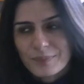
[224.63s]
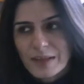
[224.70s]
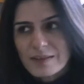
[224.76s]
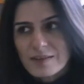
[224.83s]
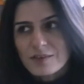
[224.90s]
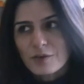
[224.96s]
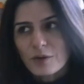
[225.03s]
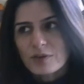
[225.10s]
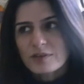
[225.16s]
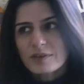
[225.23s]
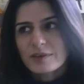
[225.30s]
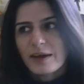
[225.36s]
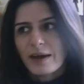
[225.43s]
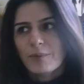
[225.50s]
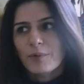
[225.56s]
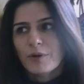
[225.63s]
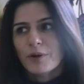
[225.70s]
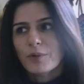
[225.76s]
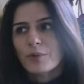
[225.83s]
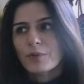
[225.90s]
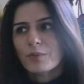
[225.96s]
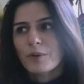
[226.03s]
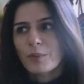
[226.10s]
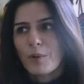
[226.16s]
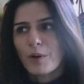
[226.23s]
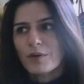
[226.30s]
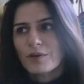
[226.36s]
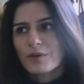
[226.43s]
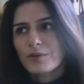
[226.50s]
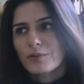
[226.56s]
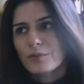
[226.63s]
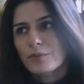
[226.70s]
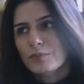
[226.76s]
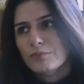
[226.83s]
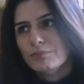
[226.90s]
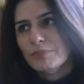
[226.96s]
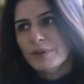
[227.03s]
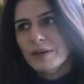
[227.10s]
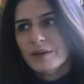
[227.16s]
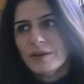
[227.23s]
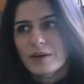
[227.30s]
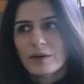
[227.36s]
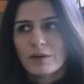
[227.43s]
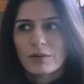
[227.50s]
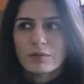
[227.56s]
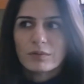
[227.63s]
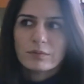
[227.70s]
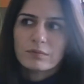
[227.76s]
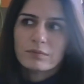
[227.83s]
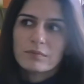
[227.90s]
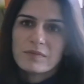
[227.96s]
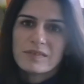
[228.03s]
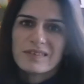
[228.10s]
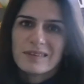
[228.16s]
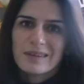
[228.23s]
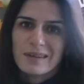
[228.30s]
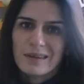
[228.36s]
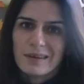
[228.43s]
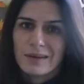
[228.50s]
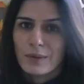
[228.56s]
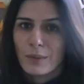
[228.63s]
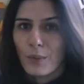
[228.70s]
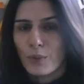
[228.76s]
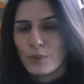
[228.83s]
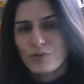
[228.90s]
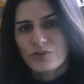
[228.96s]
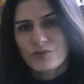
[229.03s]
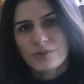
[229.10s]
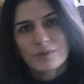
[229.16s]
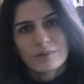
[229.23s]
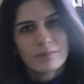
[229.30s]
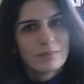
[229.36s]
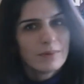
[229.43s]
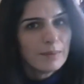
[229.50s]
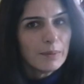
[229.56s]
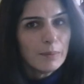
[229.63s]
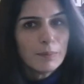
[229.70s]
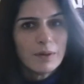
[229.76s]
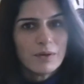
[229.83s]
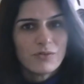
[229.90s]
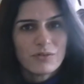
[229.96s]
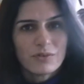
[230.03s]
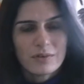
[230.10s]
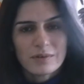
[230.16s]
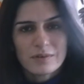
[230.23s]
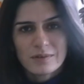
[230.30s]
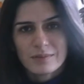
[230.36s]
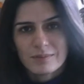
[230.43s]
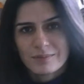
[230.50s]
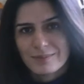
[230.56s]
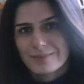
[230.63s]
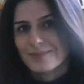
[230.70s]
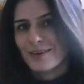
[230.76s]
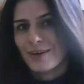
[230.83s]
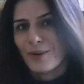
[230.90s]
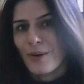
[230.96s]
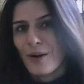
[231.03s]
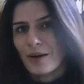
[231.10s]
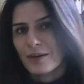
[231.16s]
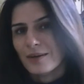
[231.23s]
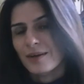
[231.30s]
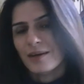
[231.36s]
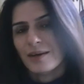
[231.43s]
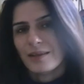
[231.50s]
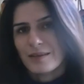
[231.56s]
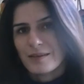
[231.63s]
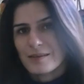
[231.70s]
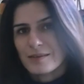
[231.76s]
This is also a time where you could be wanting to be near sea, ocean, maybe beaches, take a holiday.